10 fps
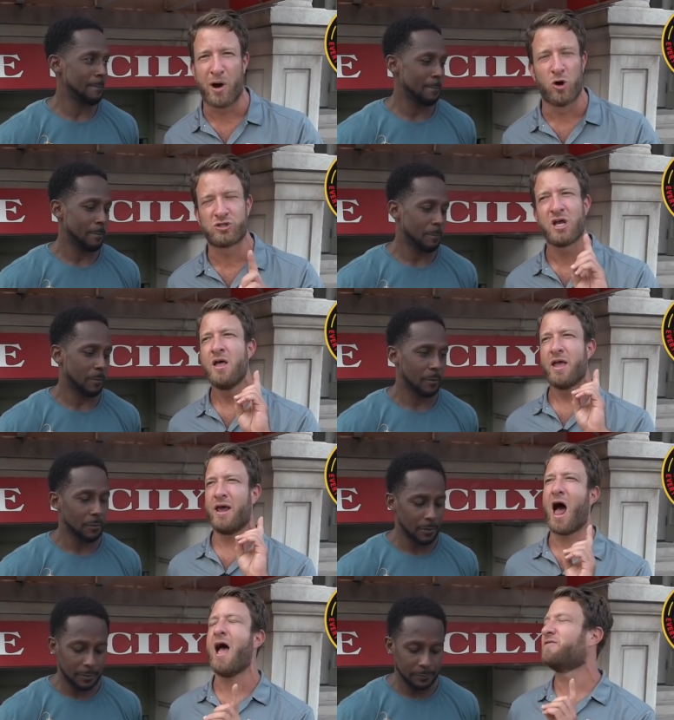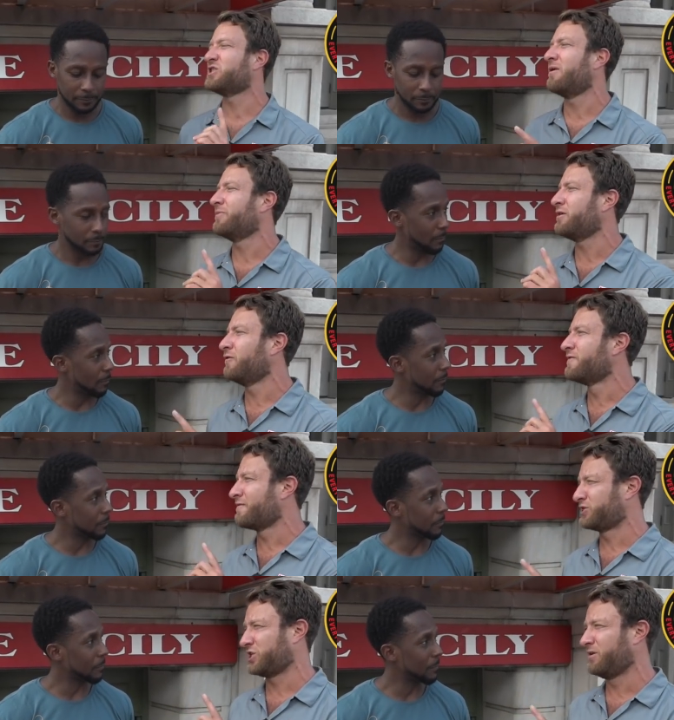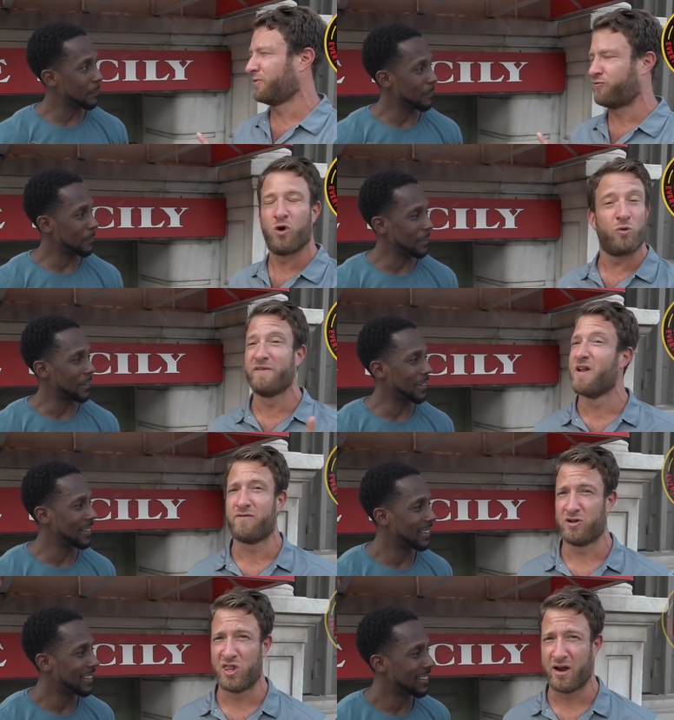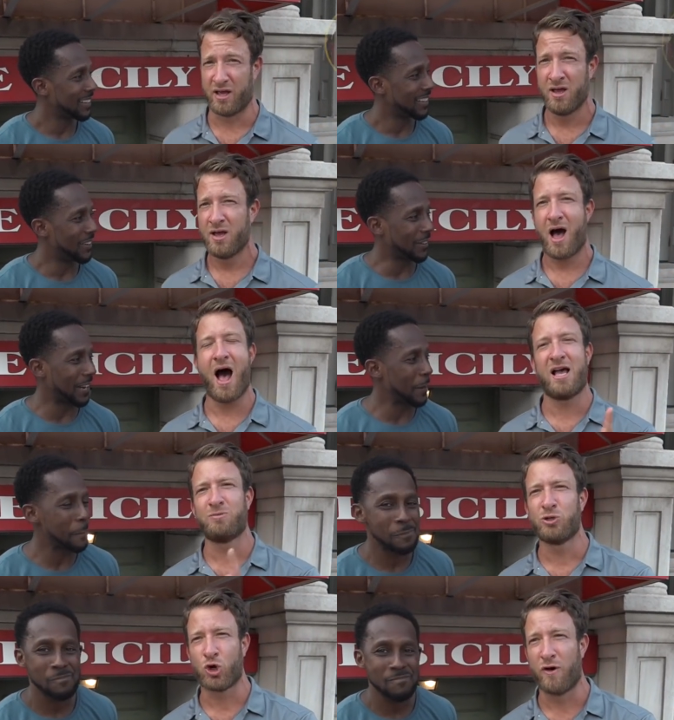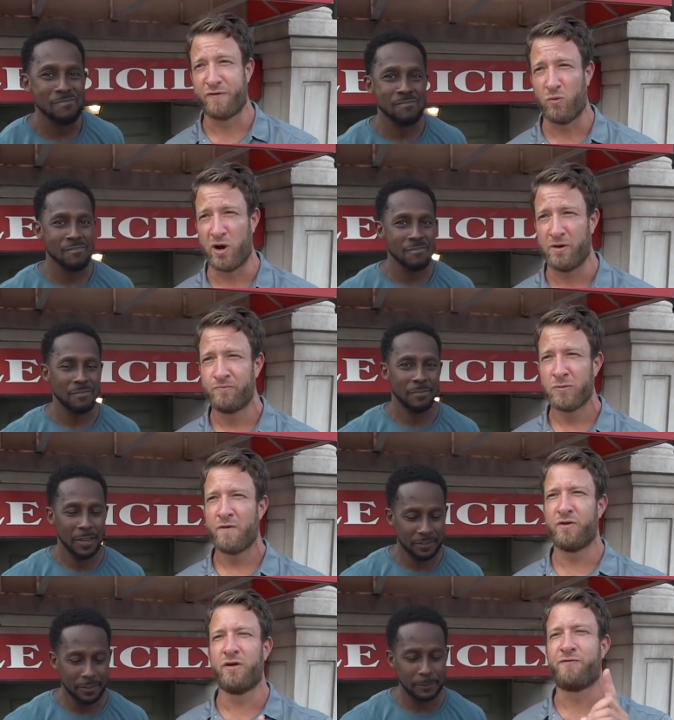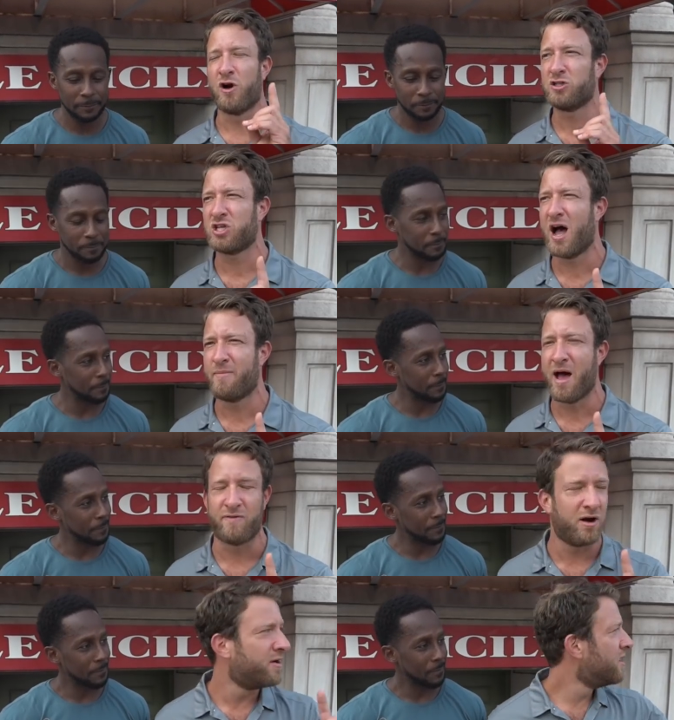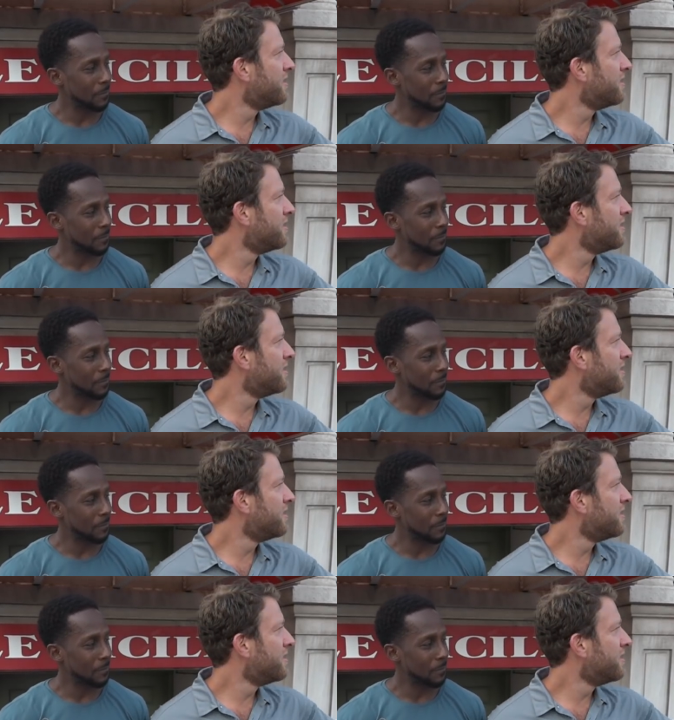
Speaker 1: Post. And I have something that you've never seen before. We've never done it. Okay. Heisman Trophy winner for the first time ever.